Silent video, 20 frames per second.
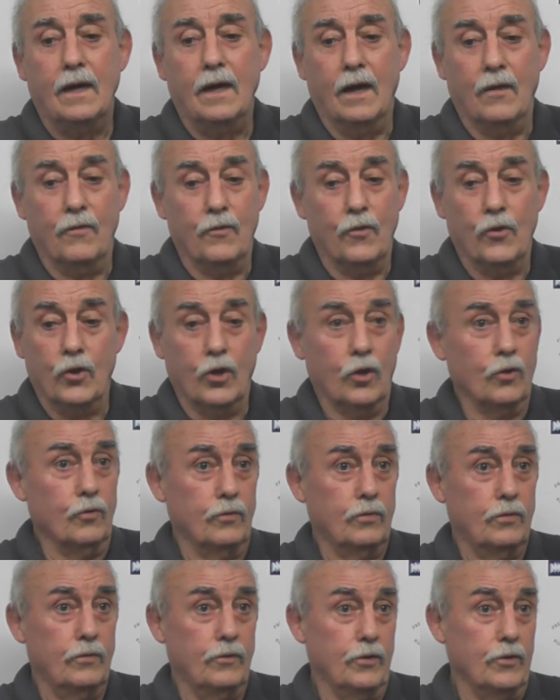And they're
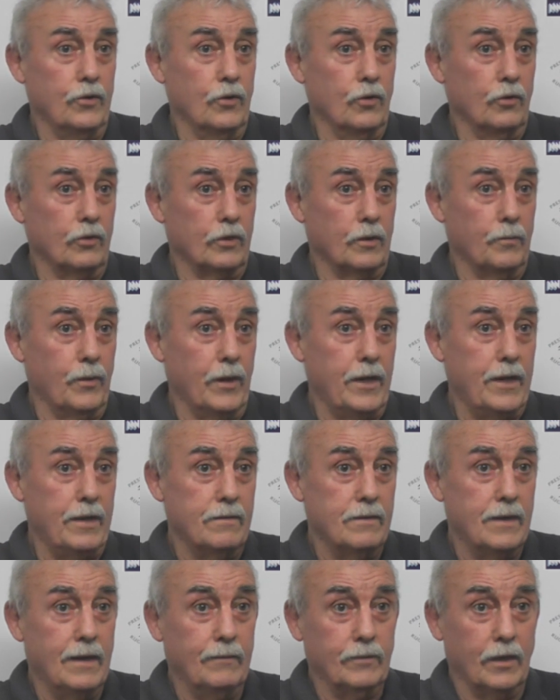no longer
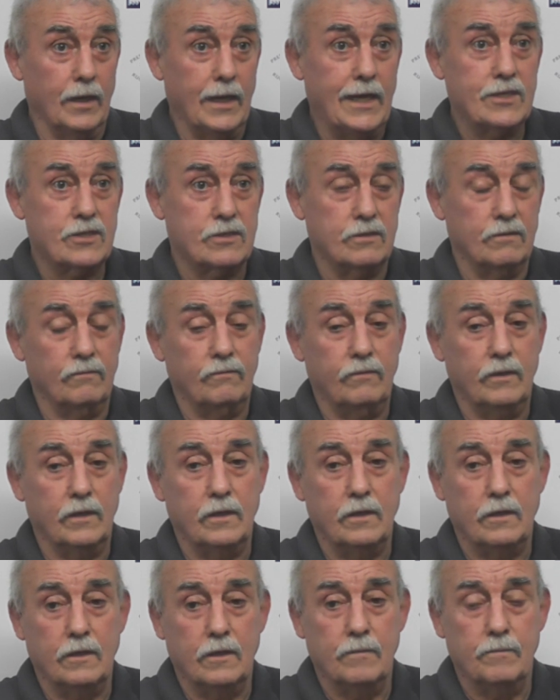playing. I'm the last of
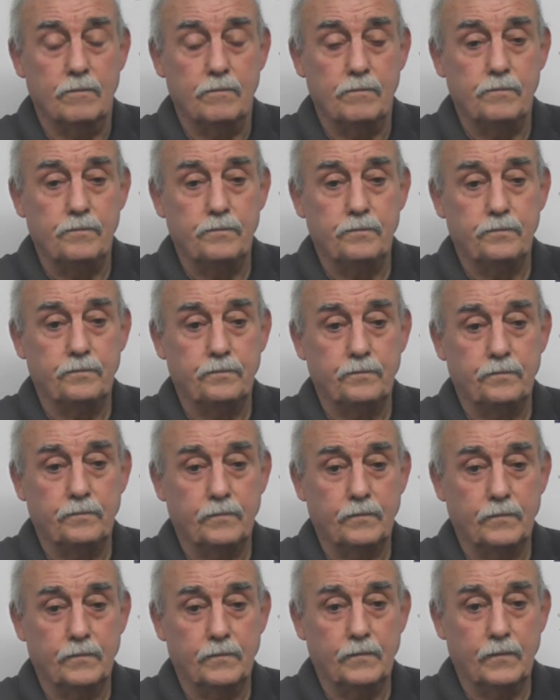the
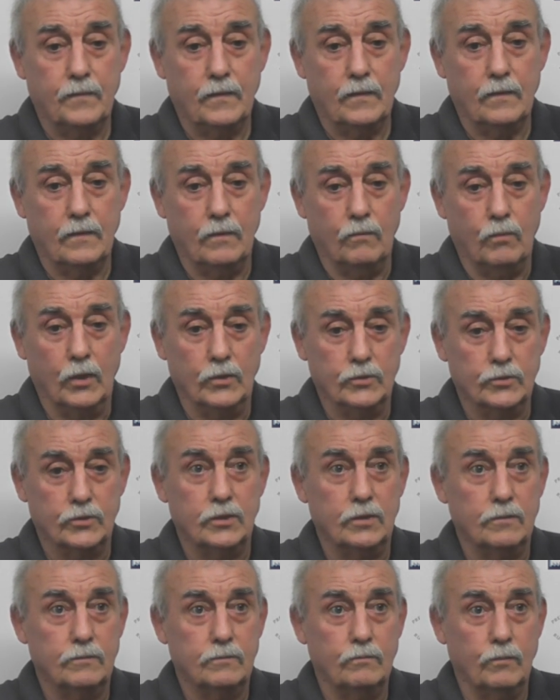ones
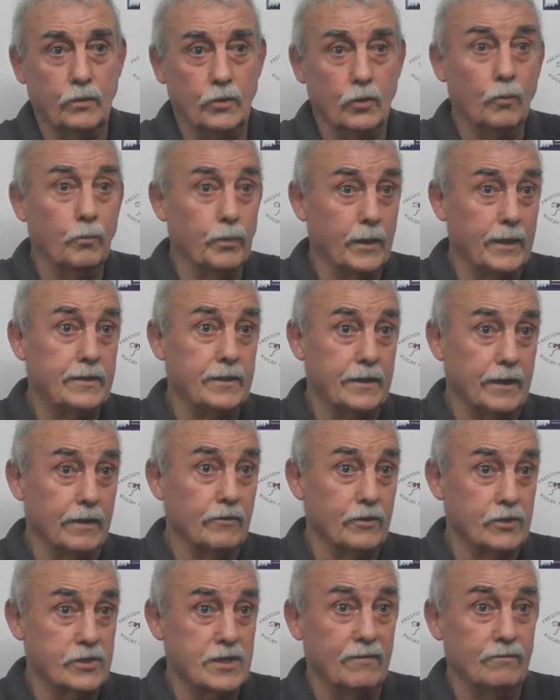that we all played together
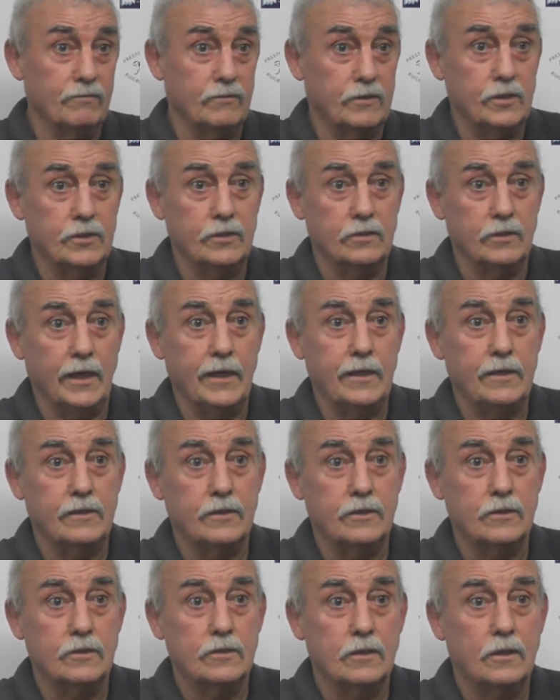in the 70s and
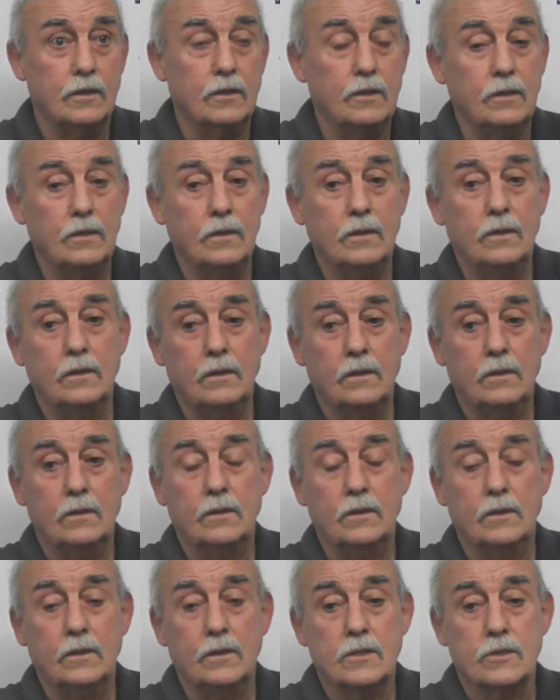80s.
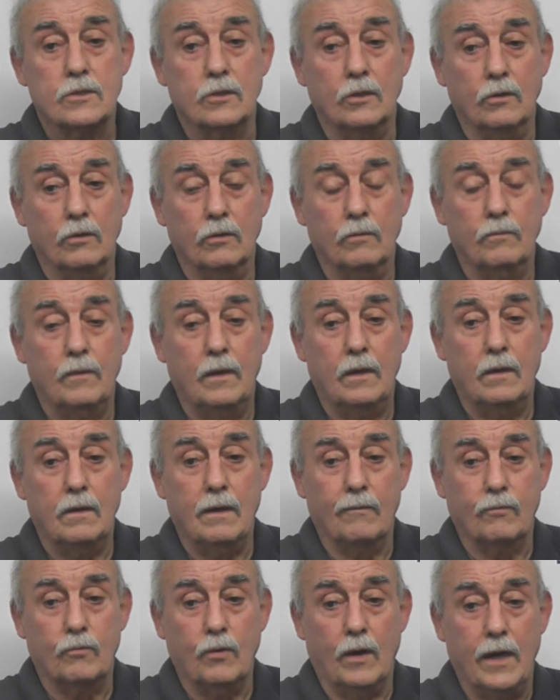So
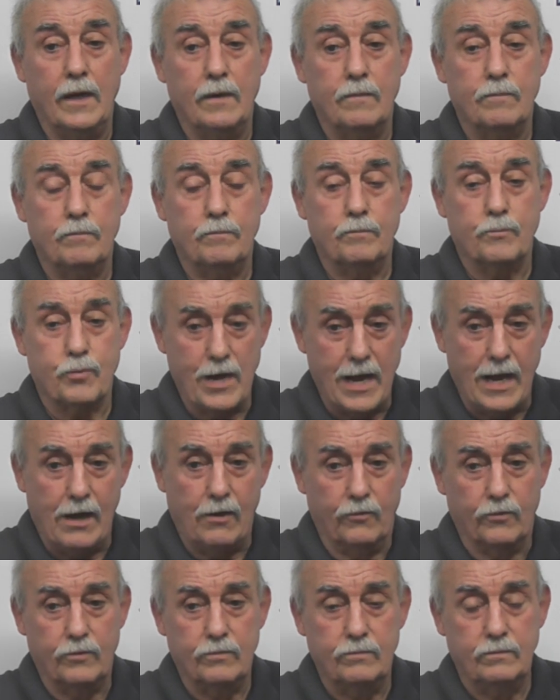I'm quite
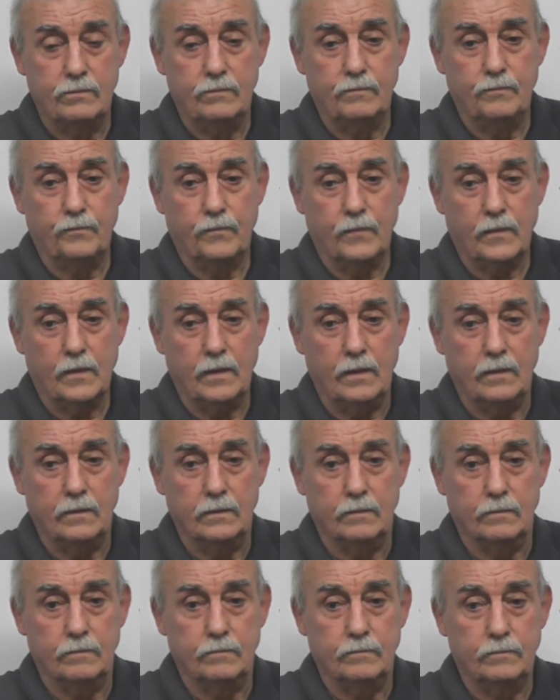proud
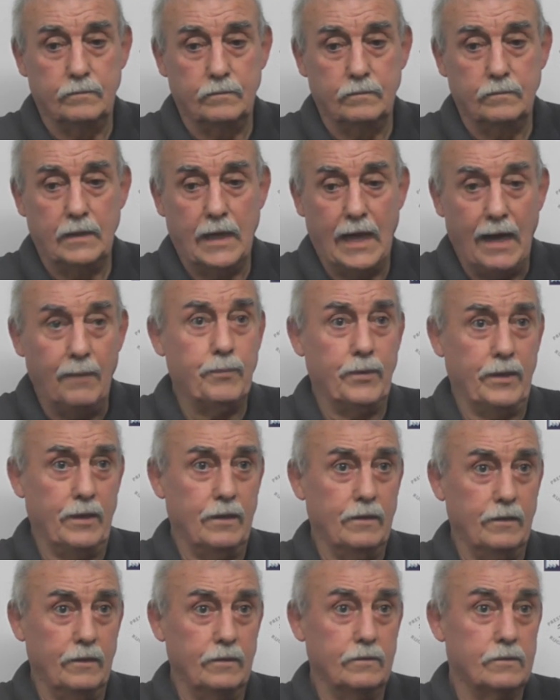and happy
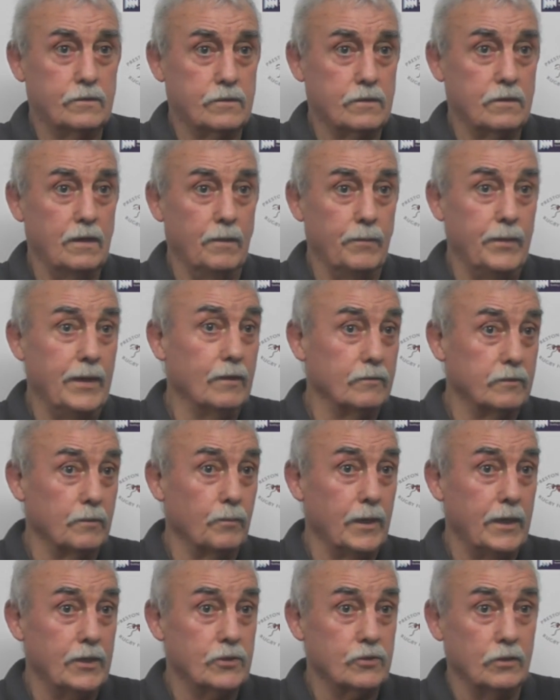that I've been able to
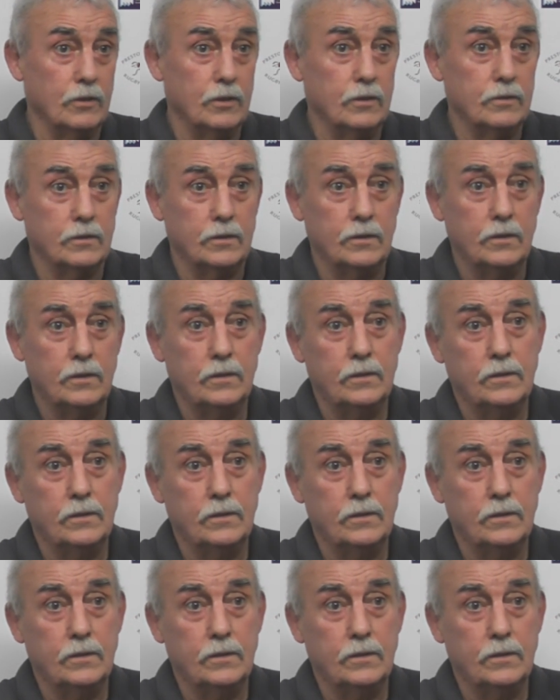play so long.